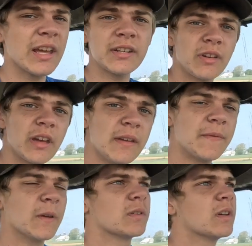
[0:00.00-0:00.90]
that to a
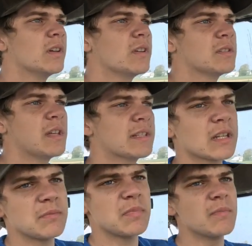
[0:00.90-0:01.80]
hayfield. So that's
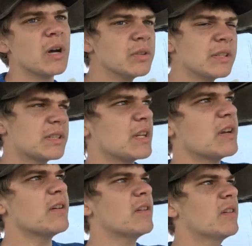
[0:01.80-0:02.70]
going to be mowed this
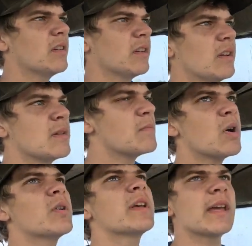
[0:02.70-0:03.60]
year. We
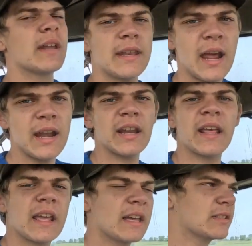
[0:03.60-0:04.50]
mowed it and tedded
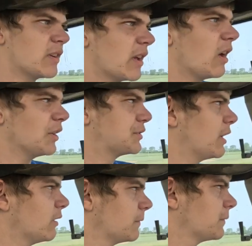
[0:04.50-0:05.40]
it yesterday also.